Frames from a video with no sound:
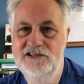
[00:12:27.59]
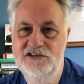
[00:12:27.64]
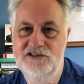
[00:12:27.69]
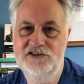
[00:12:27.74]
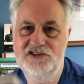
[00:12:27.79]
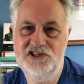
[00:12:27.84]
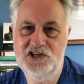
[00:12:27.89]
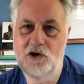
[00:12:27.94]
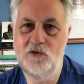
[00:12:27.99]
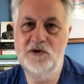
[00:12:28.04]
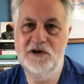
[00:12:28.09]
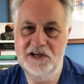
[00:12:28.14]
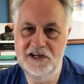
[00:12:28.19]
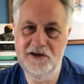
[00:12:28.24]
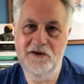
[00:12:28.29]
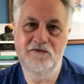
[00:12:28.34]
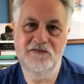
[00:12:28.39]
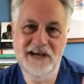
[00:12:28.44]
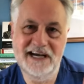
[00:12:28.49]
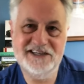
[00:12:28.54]
So, you
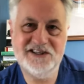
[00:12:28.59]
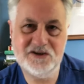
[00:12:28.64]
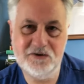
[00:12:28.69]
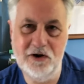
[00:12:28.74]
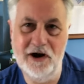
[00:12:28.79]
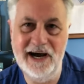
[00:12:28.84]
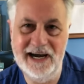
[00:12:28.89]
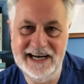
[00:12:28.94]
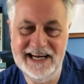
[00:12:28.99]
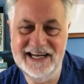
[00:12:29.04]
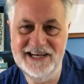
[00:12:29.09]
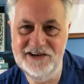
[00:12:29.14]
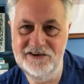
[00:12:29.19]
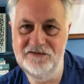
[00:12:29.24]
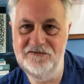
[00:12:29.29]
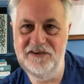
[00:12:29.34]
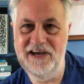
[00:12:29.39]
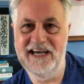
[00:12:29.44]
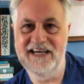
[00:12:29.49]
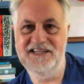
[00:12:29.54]
know, that's quite in your
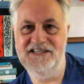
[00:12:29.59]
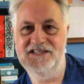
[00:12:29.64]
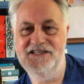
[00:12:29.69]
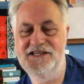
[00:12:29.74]
face.